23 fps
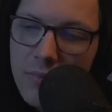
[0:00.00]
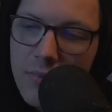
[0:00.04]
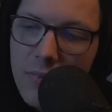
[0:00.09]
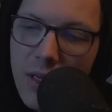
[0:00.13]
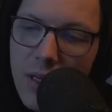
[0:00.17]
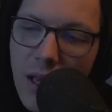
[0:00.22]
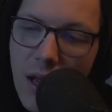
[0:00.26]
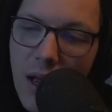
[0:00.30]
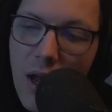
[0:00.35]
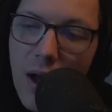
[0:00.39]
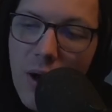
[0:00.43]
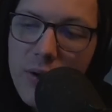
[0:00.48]

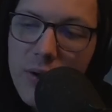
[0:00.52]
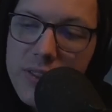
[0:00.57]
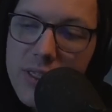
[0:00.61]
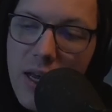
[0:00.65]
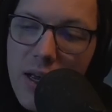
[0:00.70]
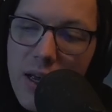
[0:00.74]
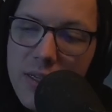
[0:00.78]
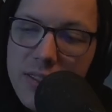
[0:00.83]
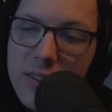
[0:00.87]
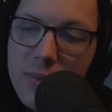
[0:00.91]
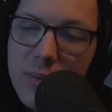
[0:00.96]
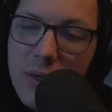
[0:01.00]
Oh, is it
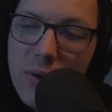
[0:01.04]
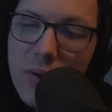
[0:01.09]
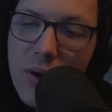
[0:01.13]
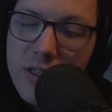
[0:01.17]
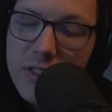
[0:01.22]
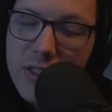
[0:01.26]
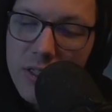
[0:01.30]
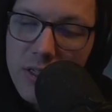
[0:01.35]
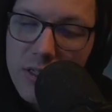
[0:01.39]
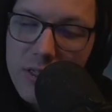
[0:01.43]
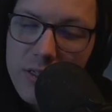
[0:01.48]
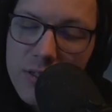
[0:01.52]
asking me
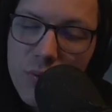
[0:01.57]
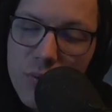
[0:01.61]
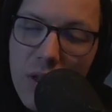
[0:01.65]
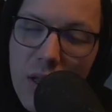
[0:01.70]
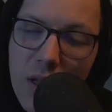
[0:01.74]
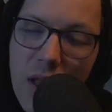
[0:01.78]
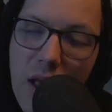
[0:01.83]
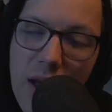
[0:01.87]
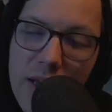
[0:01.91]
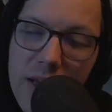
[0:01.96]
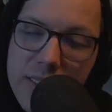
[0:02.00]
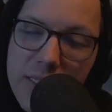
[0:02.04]
questions? Well,
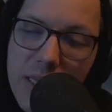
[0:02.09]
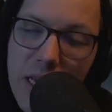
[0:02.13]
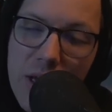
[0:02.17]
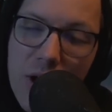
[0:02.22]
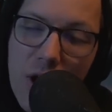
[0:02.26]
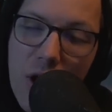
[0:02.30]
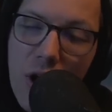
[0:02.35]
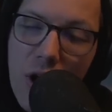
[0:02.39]
I say no.